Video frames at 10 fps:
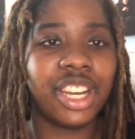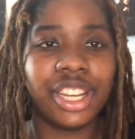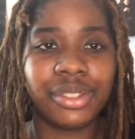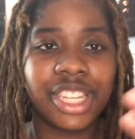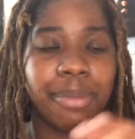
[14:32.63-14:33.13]

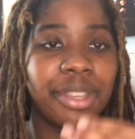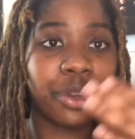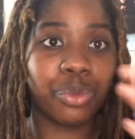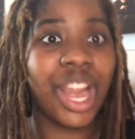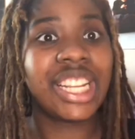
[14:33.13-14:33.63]
give me the
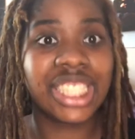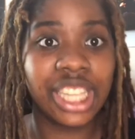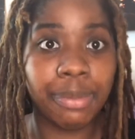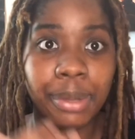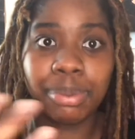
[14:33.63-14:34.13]
rights to
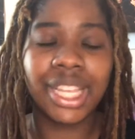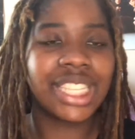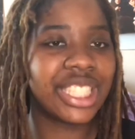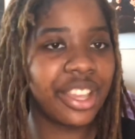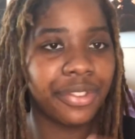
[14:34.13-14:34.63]
let me play
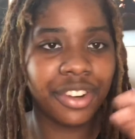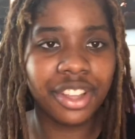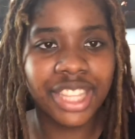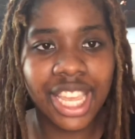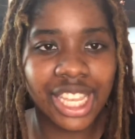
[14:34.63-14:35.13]
stuff and all
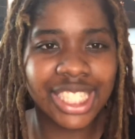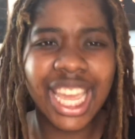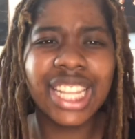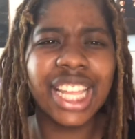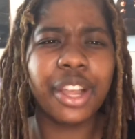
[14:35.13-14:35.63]
that. It's
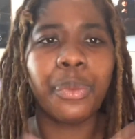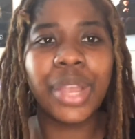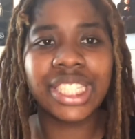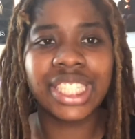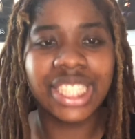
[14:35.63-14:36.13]
kind of like a
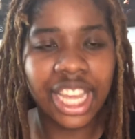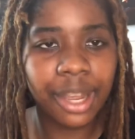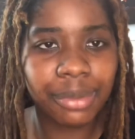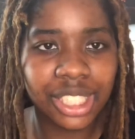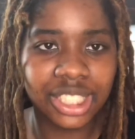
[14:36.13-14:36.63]
waste of
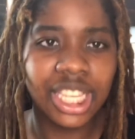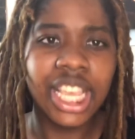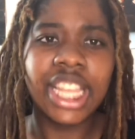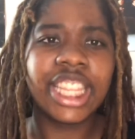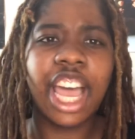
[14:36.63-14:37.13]
time because
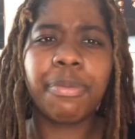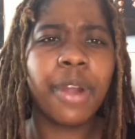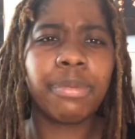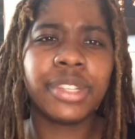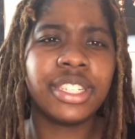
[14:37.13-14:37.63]
that'll
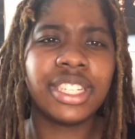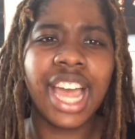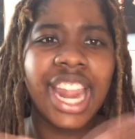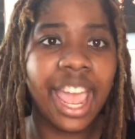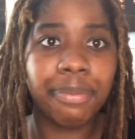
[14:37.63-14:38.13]
probably
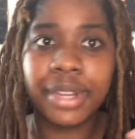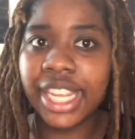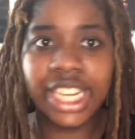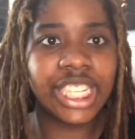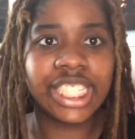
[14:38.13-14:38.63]
not happen
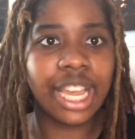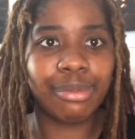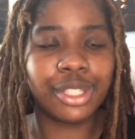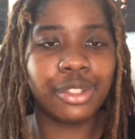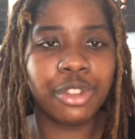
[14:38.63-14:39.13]
anytime
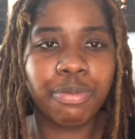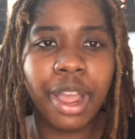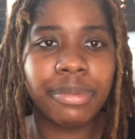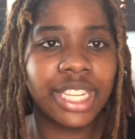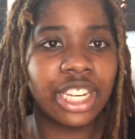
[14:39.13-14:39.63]
soon. You
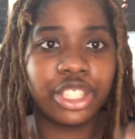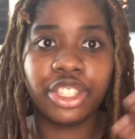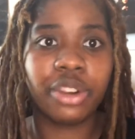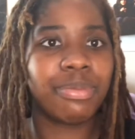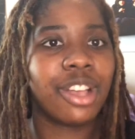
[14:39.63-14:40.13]
probably need a
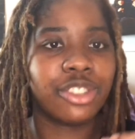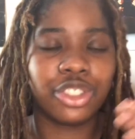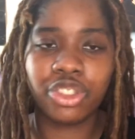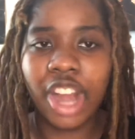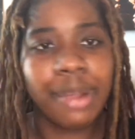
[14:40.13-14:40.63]
certain amount of
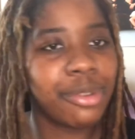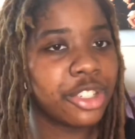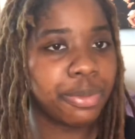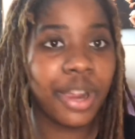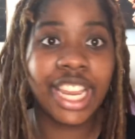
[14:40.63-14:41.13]
subscribers.
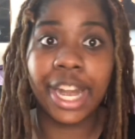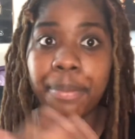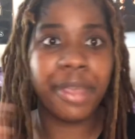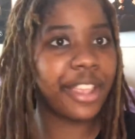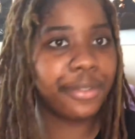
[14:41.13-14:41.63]
You probably got to
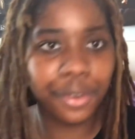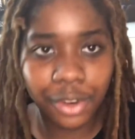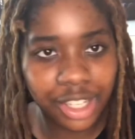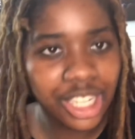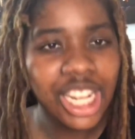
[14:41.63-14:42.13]
pay
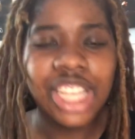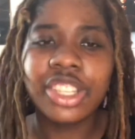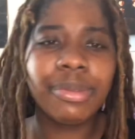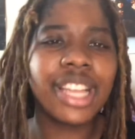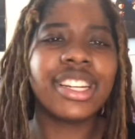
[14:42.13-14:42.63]
for it. So
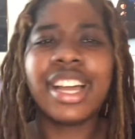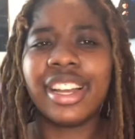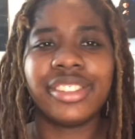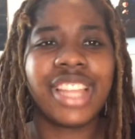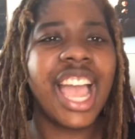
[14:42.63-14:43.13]
I'm like,
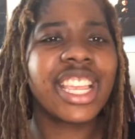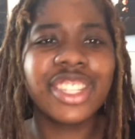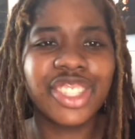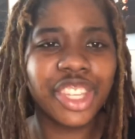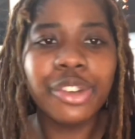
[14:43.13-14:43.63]
nah, I can
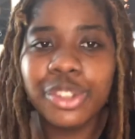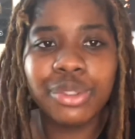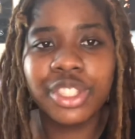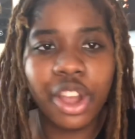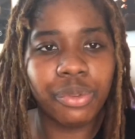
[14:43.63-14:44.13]
still do
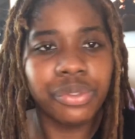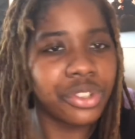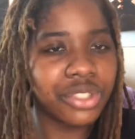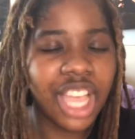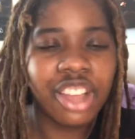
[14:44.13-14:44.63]
song
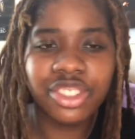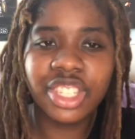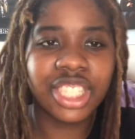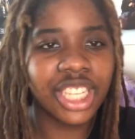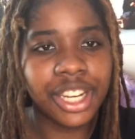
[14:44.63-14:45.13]
reviews. I'll
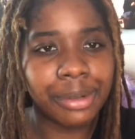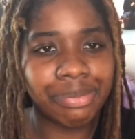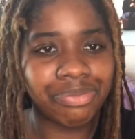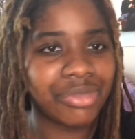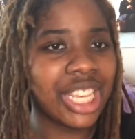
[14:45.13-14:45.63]
just,
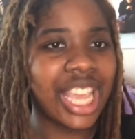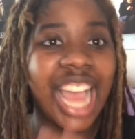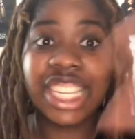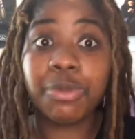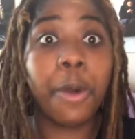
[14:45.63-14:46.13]
I
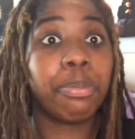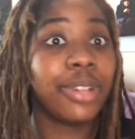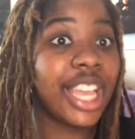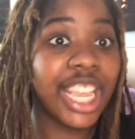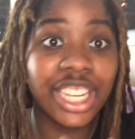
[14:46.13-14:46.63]
just won't
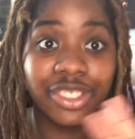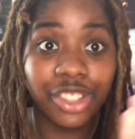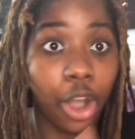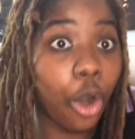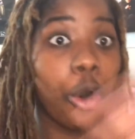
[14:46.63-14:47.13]
play
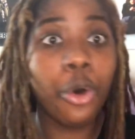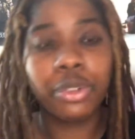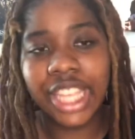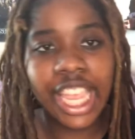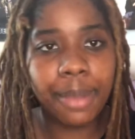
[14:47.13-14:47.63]
the whole
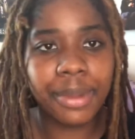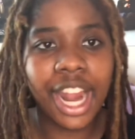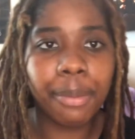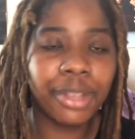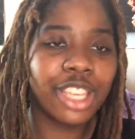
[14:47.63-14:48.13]
thing, but
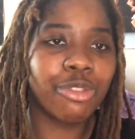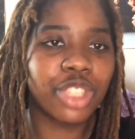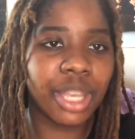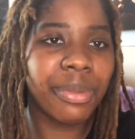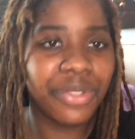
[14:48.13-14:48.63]
I'll play you
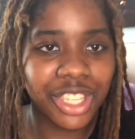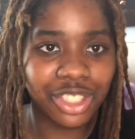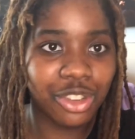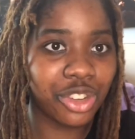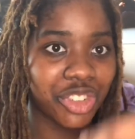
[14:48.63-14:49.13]
some of it
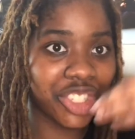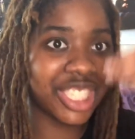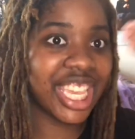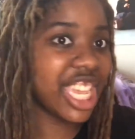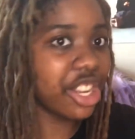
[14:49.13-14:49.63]
so you can just
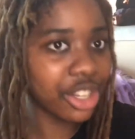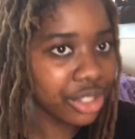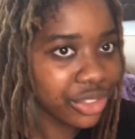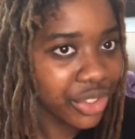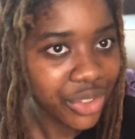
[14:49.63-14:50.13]

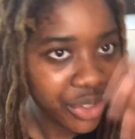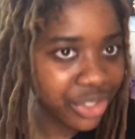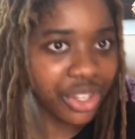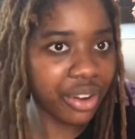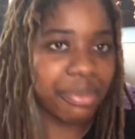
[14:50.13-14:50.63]
hear,
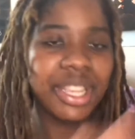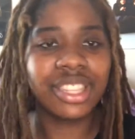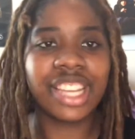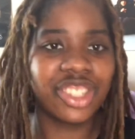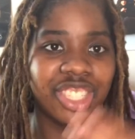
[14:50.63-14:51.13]
You know what I mean?
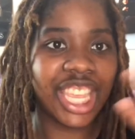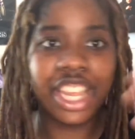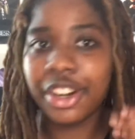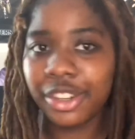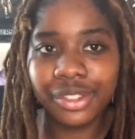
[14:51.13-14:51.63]
Like just
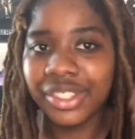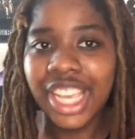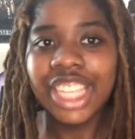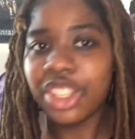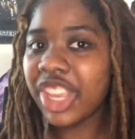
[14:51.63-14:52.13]
hear,
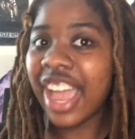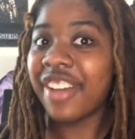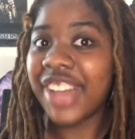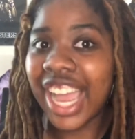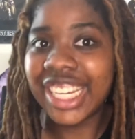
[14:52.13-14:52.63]
so you can
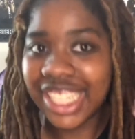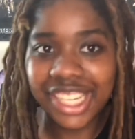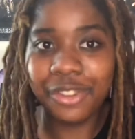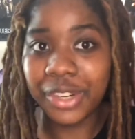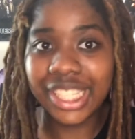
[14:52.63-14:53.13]
have an
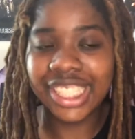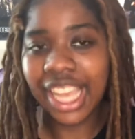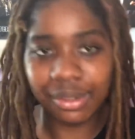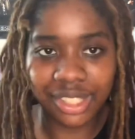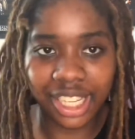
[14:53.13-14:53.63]
idea of what it
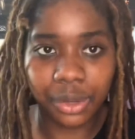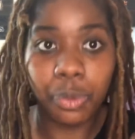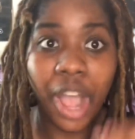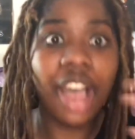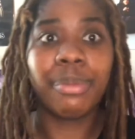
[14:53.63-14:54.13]
sounds like
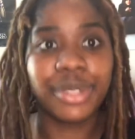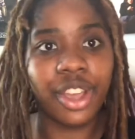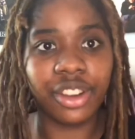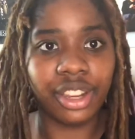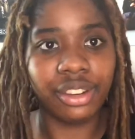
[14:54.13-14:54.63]
while I'm
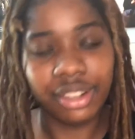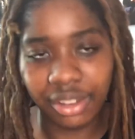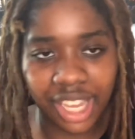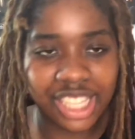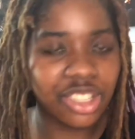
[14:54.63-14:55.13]
talking.
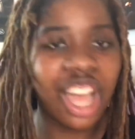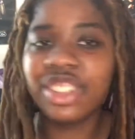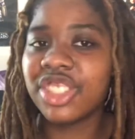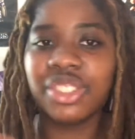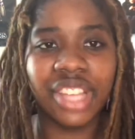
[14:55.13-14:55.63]
Okay, so I'll
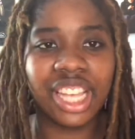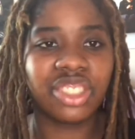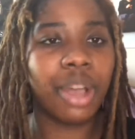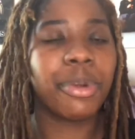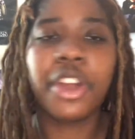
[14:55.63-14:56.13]
just do that.
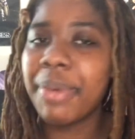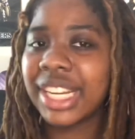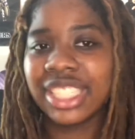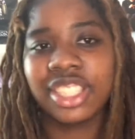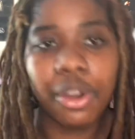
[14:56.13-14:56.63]
So I'm gonna go back
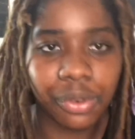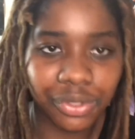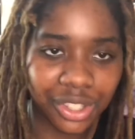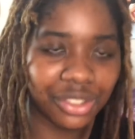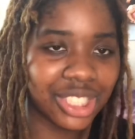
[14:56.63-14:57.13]
to song
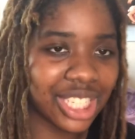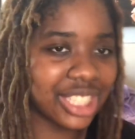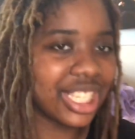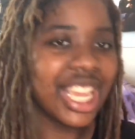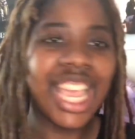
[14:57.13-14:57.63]
reviews
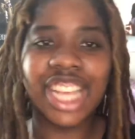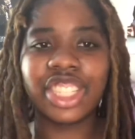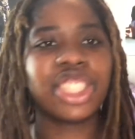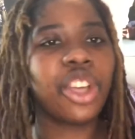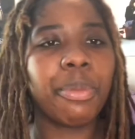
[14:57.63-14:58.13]
because it's
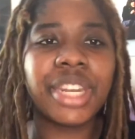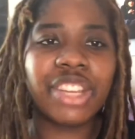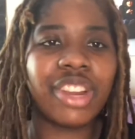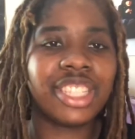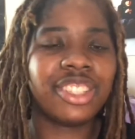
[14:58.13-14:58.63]
just so many
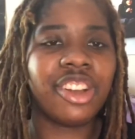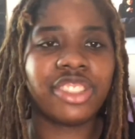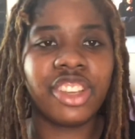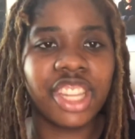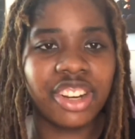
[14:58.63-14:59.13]
great songs
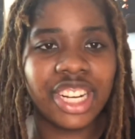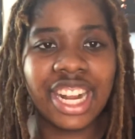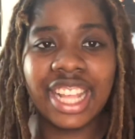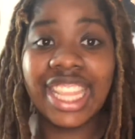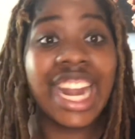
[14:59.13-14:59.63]
on here
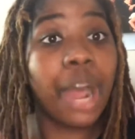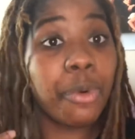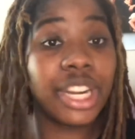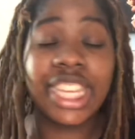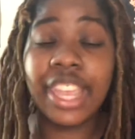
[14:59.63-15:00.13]
and that I
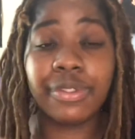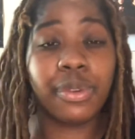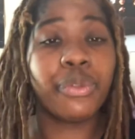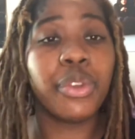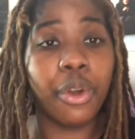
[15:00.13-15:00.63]
want to give a
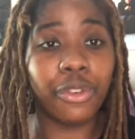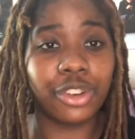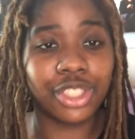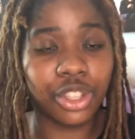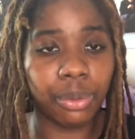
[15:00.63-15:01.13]
review over.
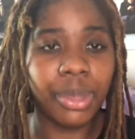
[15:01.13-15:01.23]
So I'm